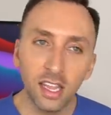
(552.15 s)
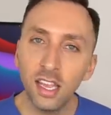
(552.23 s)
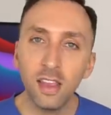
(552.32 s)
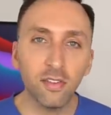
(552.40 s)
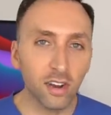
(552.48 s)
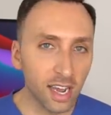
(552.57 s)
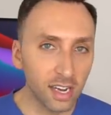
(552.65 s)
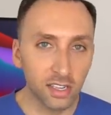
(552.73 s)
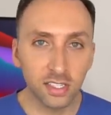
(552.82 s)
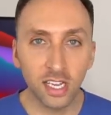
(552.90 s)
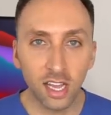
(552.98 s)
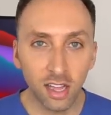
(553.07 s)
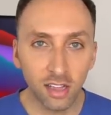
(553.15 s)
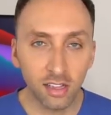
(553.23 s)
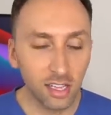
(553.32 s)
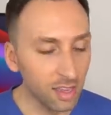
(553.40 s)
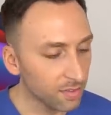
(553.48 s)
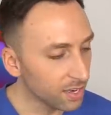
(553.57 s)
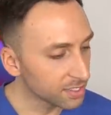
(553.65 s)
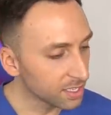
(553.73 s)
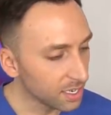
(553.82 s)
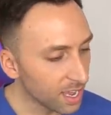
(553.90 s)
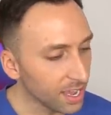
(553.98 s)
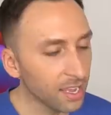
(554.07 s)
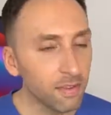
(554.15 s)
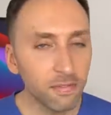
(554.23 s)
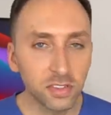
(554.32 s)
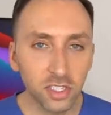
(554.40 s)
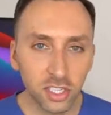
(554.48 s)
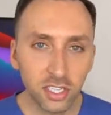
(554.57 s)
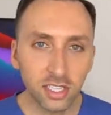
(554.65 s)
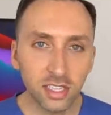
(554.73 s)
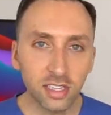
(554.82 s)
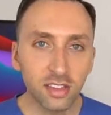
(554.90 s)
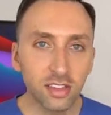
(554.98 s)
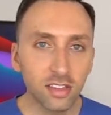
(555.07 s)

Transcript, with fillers: even I could tell, even as a naive physician